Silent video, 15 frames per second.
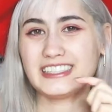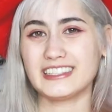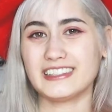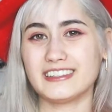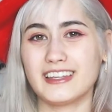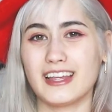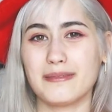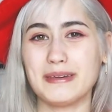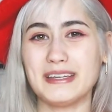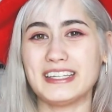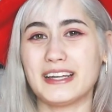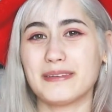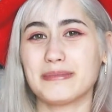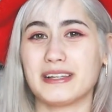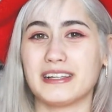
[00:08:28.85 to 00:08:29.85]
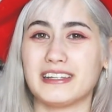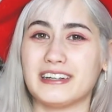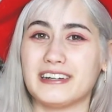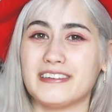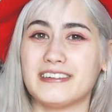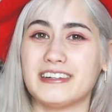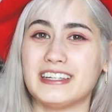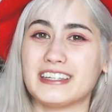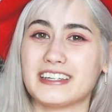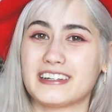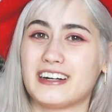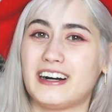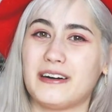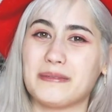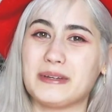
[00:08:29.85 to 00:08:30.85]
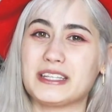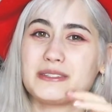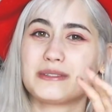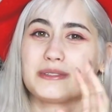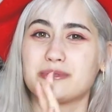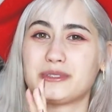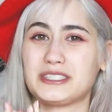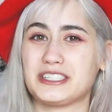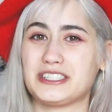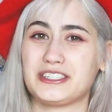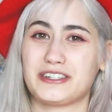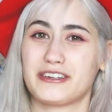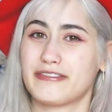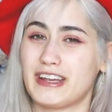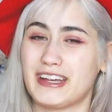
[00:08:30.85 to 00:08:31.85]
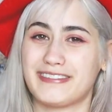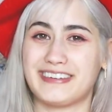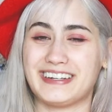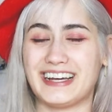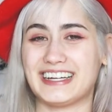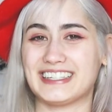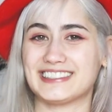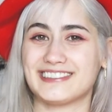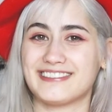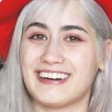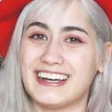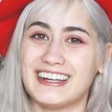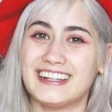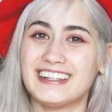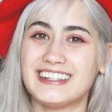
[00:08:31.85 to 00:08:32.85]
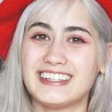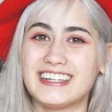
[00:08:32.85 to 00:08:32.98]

So tell me down below in the comments which one is your favorite as well.